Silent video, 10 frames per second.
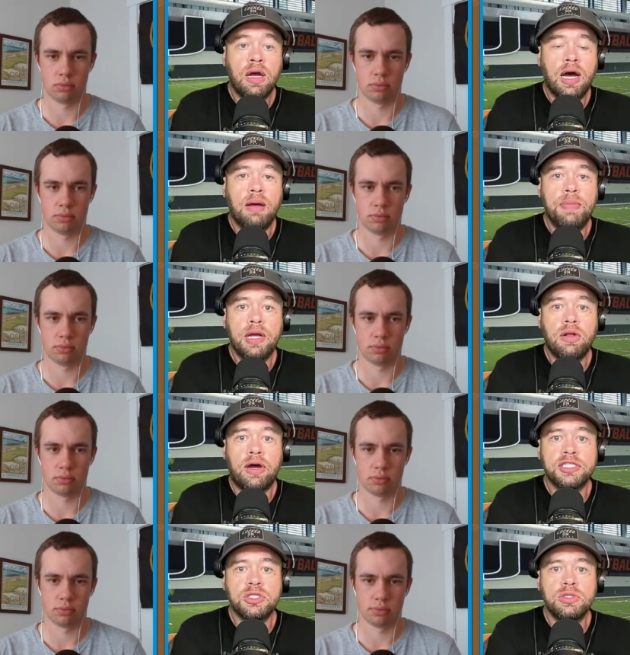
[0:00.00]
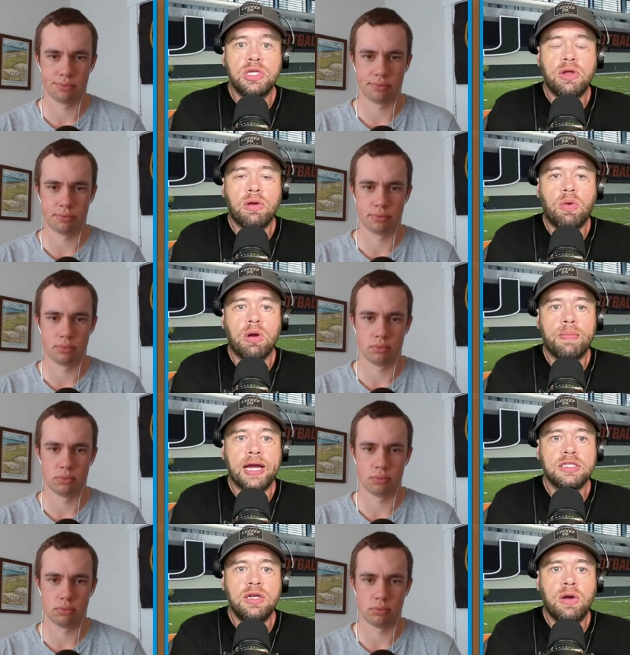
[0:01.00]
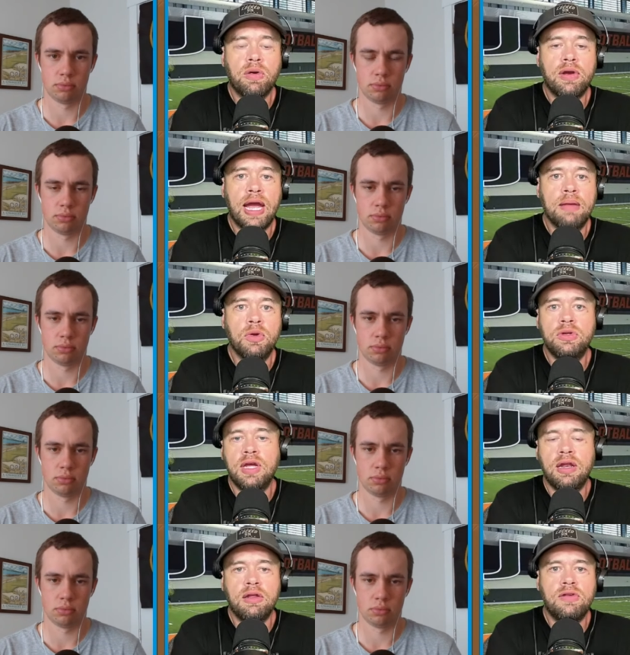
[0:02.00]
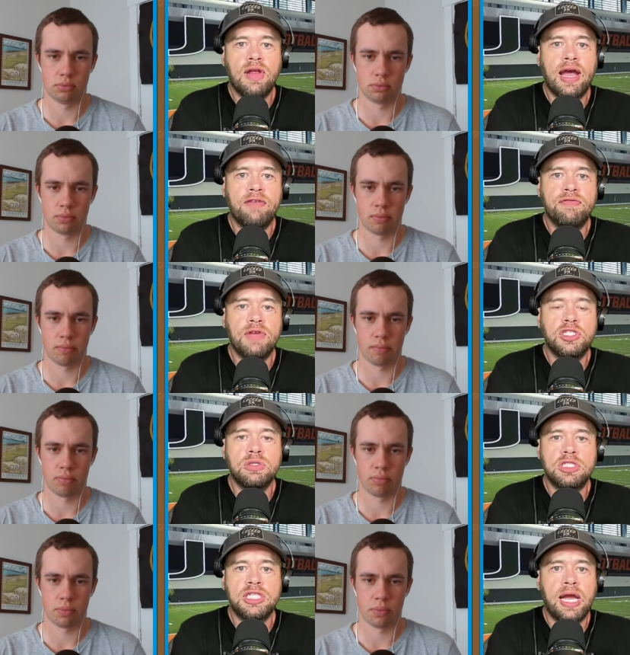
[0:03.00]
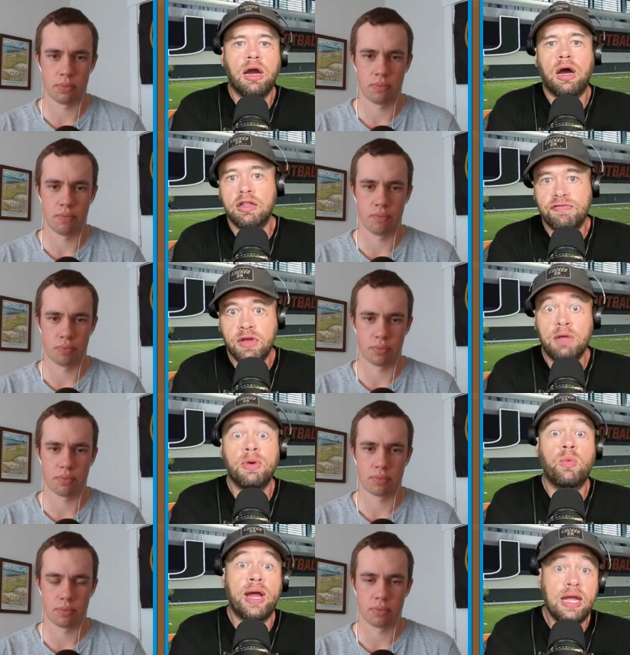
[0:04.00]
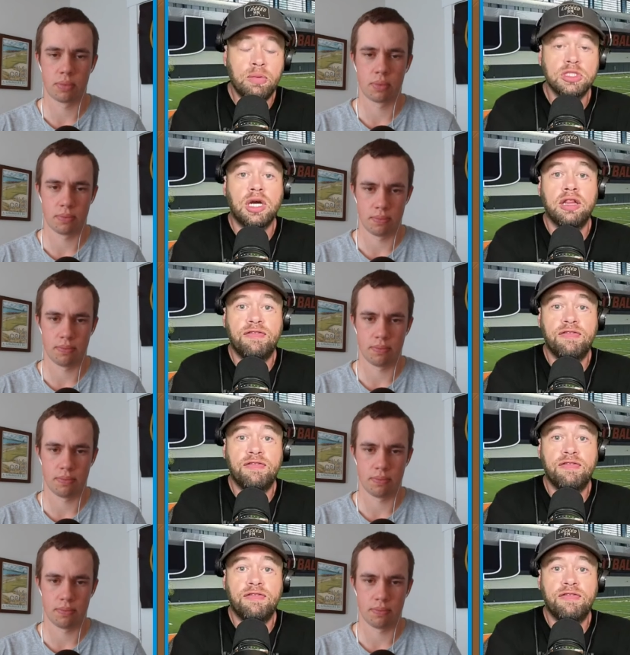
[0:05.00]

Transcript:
Speaker 1: uh, big loss losing their quarterback to Notre Dame, who did he did have issues staying on the field, but when he was on the